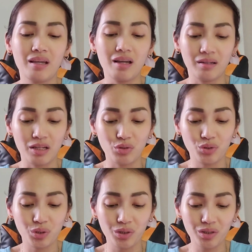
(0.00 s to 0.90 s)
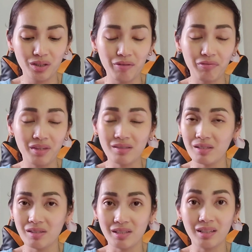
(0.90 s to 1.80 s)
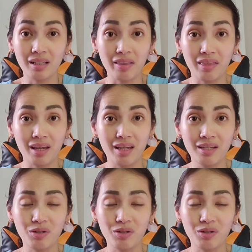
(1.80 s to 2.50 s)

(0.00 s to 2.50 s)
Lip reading: not sure if this is still a thing,